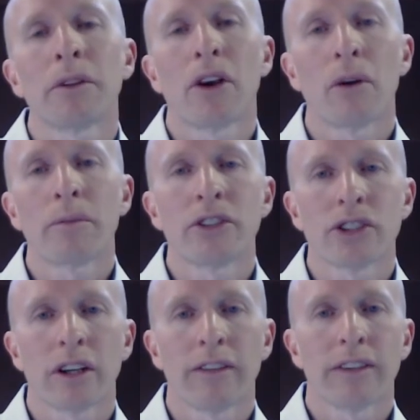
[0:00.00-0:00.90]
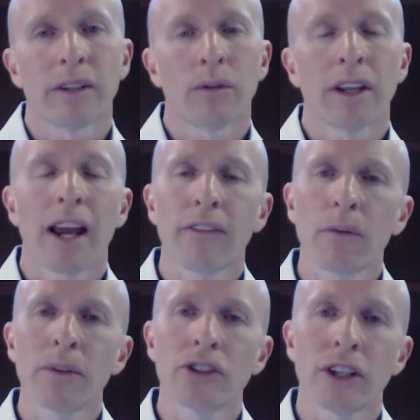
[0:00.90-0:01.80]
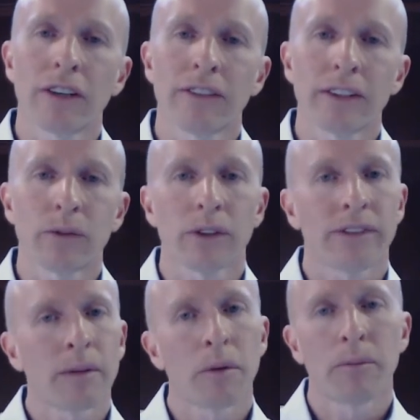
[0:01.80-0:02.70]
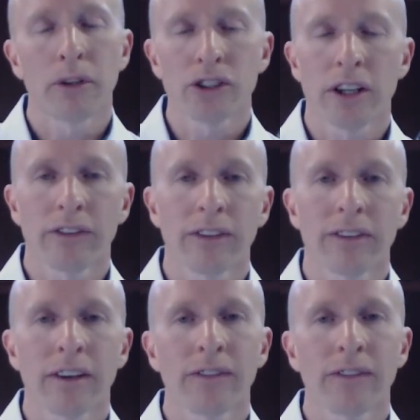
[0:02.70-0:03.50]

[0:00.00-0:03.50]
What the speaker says: is going to be open shelving. When you have open shelving, for example, bookshelves